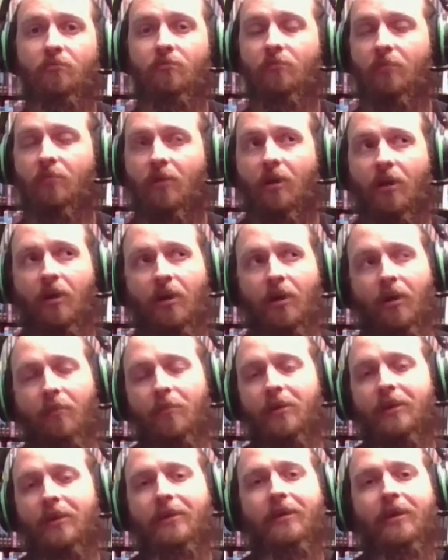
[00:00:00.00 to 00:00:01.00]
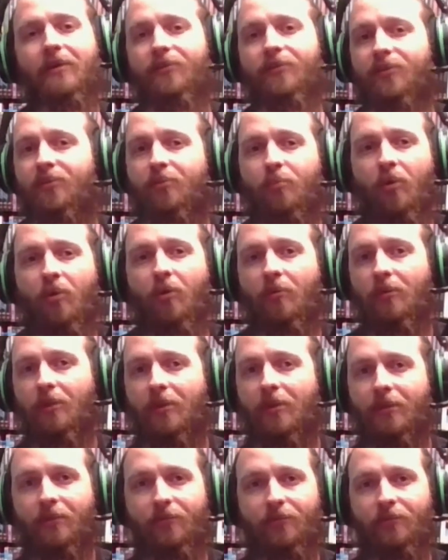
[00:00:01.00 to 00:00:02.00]
I'm going to guess it's probably like a
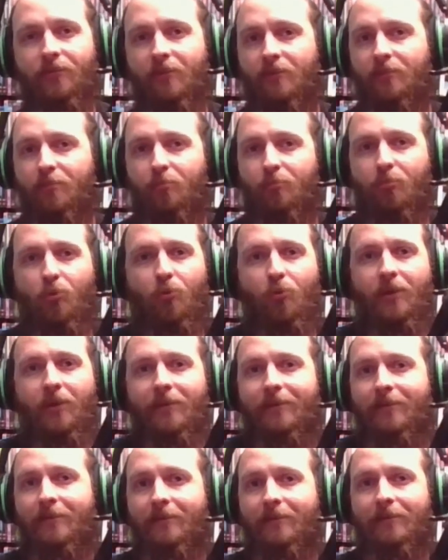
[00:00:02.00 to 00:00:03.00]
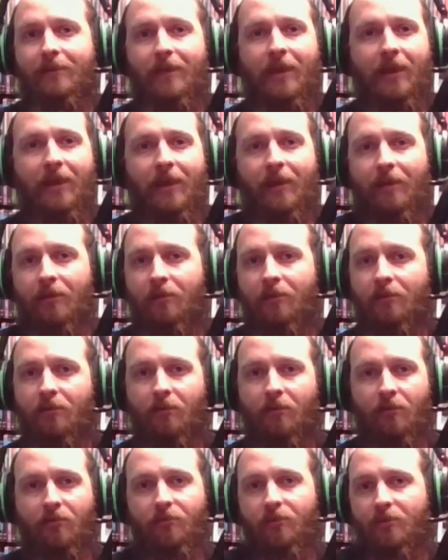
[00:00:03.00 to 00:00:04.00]
6.10 or
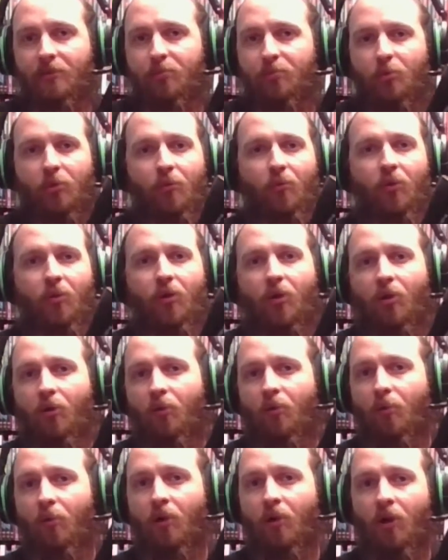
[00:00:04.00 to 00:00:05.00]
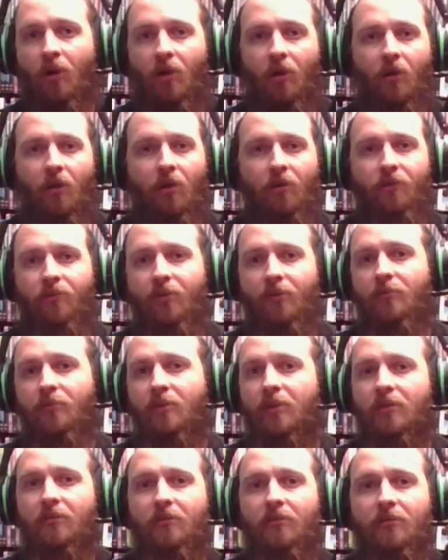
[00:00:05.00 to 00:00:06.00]
6.10 or
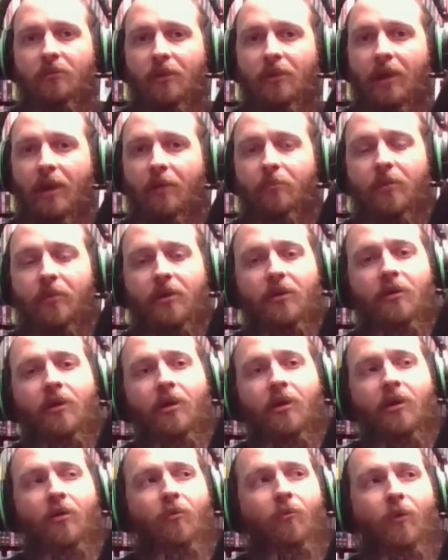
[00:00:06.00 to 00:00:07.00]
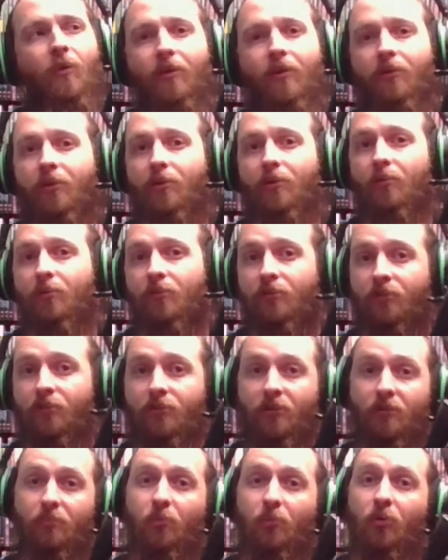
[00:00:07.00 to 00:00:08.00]
something gapping, where the new one's a
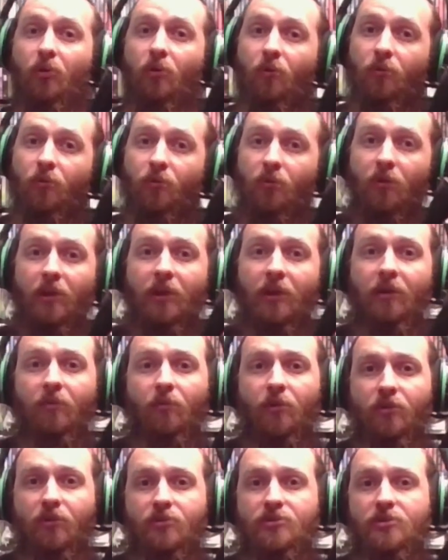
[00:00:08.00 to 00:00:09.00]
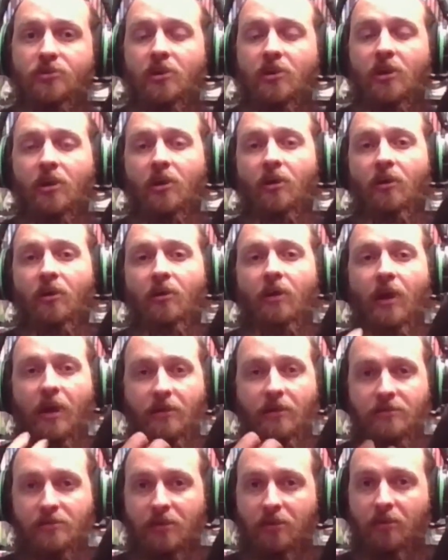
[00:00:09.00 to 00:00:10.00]
6.03, which has the
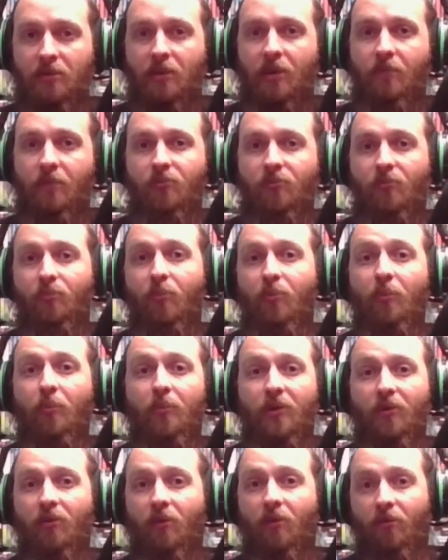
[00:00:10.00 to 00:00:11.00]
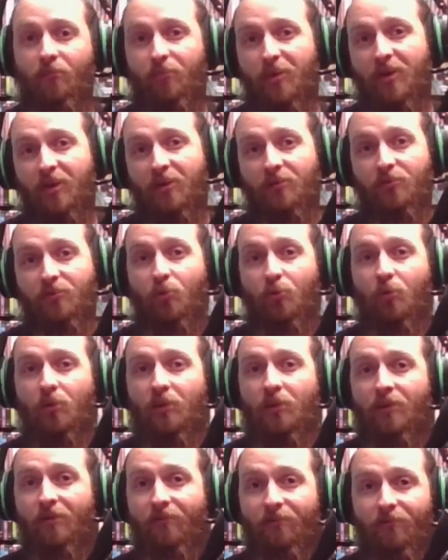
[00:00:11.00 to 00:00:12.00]
claims of bumping your FPS 20 to
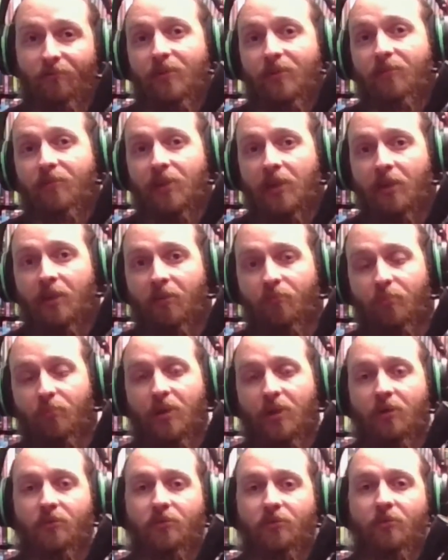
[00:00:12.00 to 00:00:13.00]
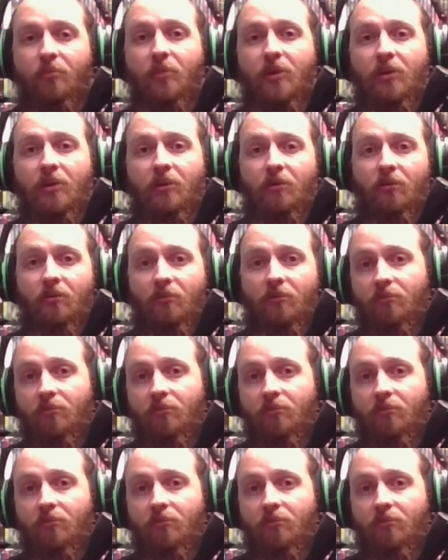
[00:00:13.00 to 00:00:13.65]
50 FPS depending on